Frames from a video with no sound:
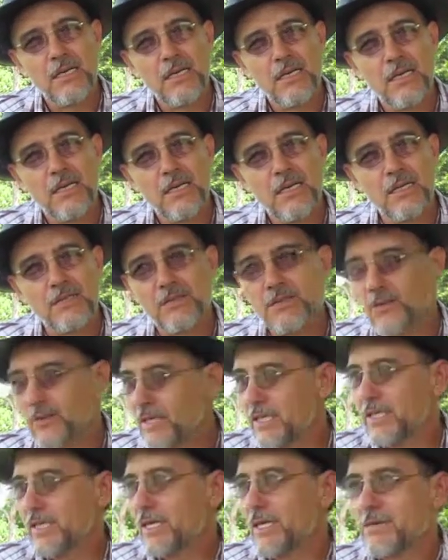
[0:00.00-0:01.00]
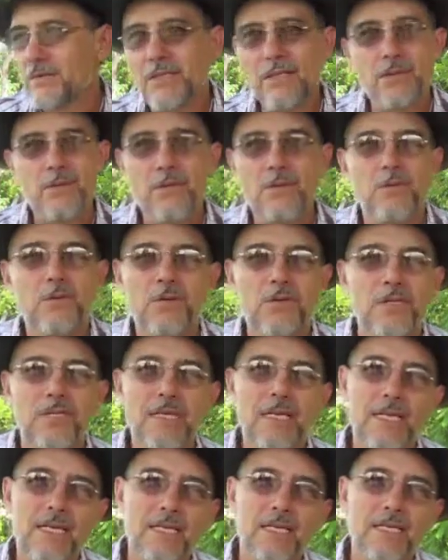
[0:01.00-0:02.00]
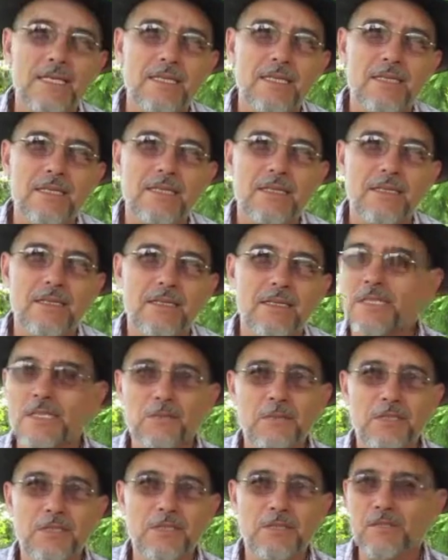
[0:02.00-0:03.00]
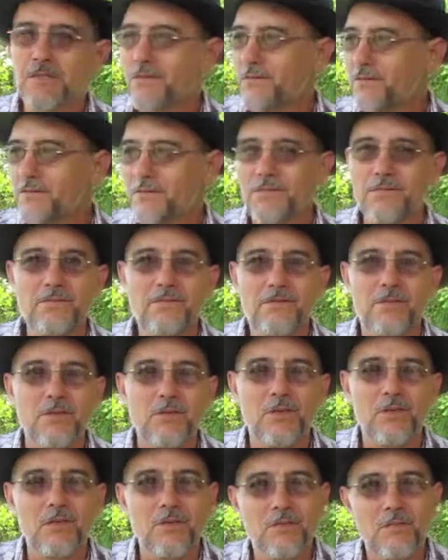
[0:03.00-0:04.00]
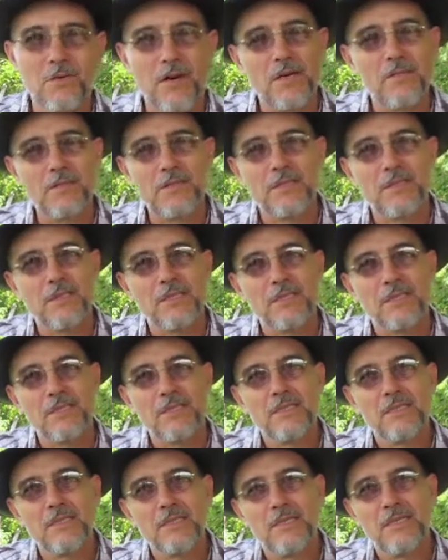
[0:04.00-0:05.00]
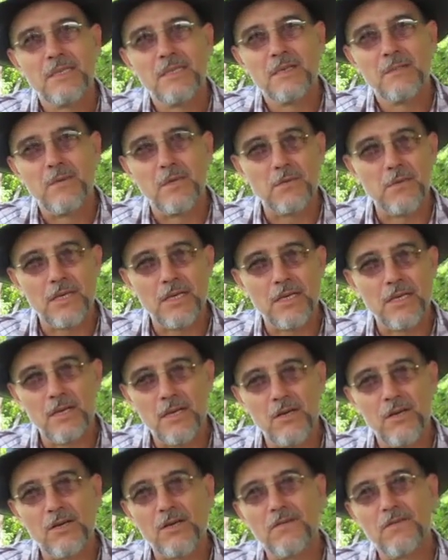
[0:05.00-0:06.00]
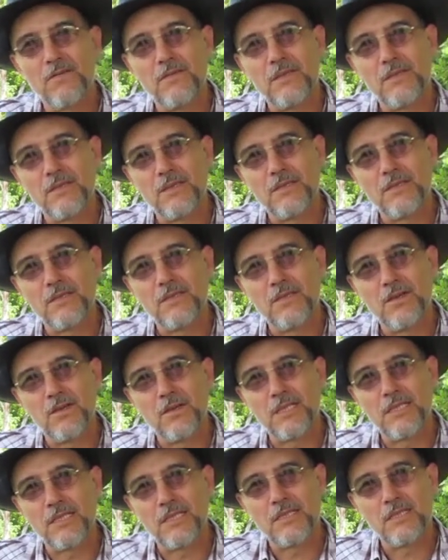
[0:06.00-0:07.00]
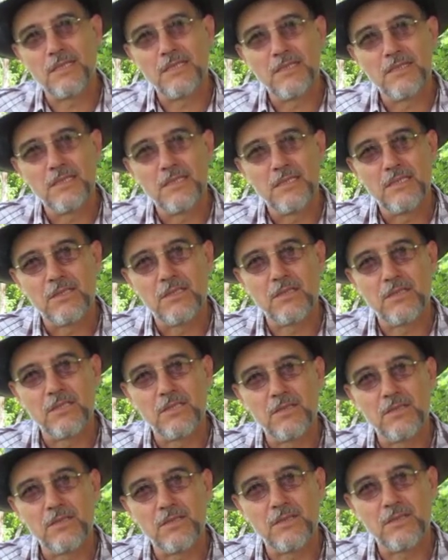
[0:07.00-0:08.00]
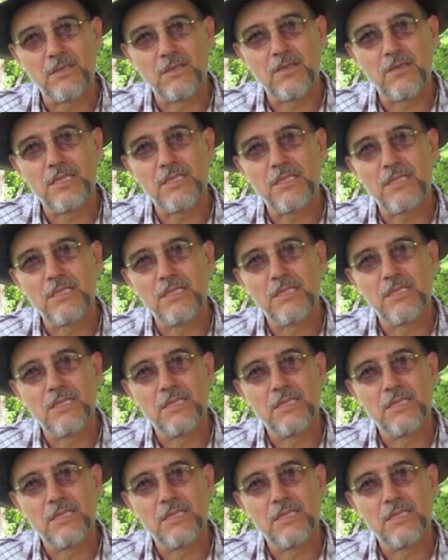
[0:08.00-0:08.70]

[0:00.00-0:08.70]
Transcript: uh, to learn how they work the land. They were just farmers, but with a lot of uh, knowledge, traditional knowledge.